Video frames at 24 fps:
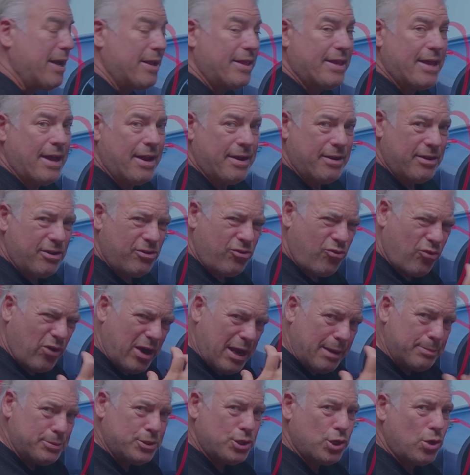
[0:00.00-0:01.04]
big that
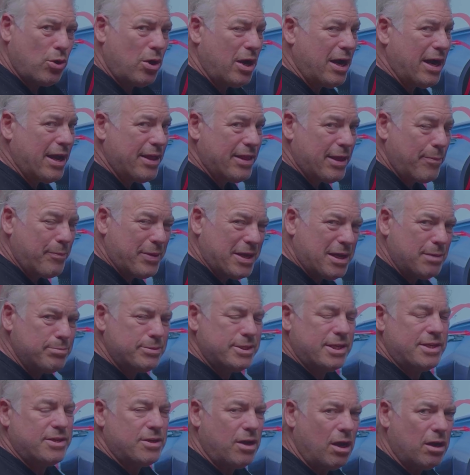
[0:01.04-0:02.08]
grabs your eye that
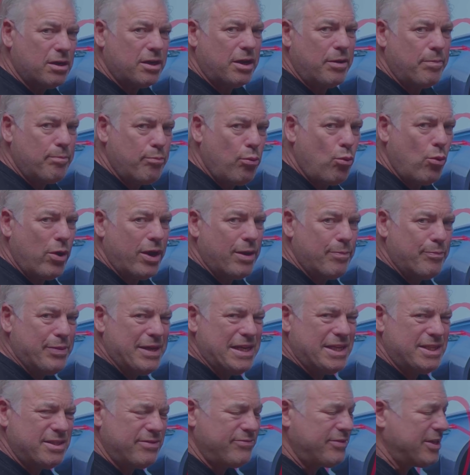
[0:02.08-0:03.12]
becomes a talking
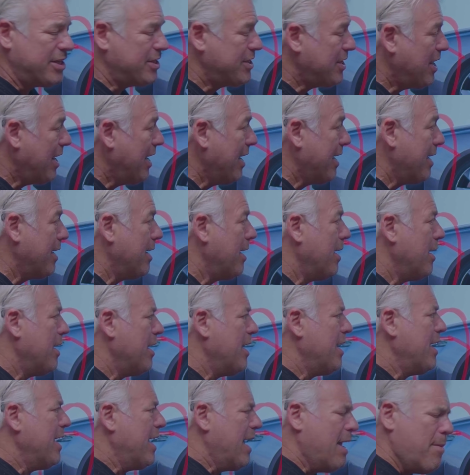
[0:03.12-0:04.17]
point piece of design
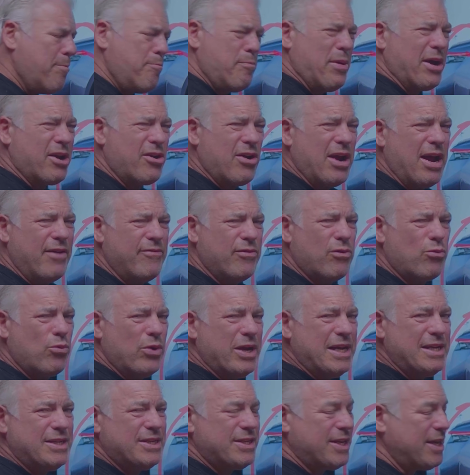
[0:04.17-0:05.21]
it better have a
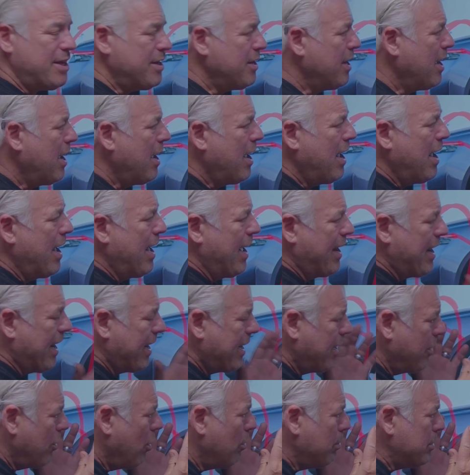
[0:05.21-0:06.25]
reason.
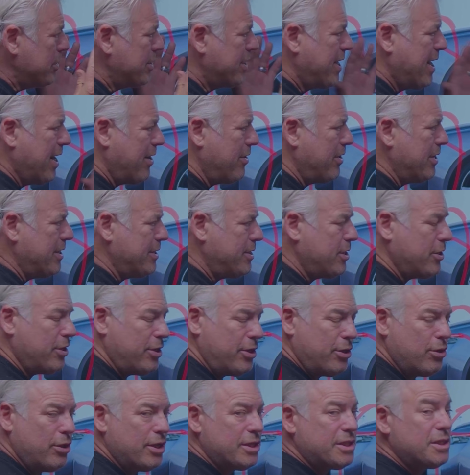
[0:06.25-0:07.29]
And I can almost
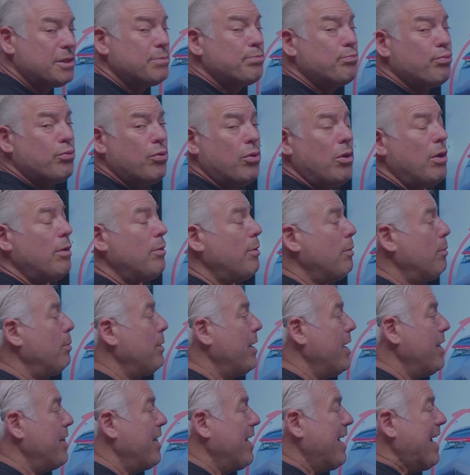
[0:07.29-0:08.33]
guarantee you this is
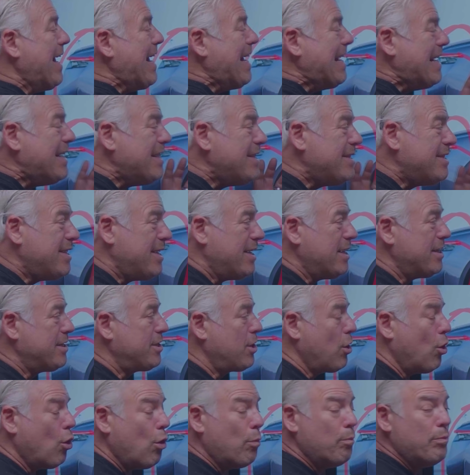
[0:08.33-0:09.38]
probably the
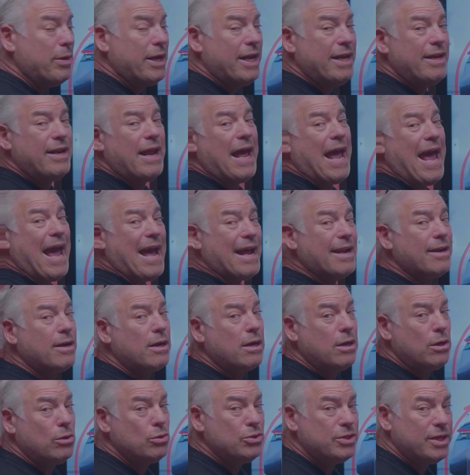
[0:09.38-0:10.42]
easiest opening
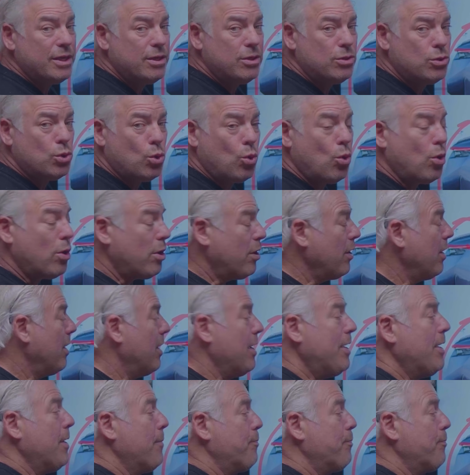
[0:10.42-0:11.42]
and closing door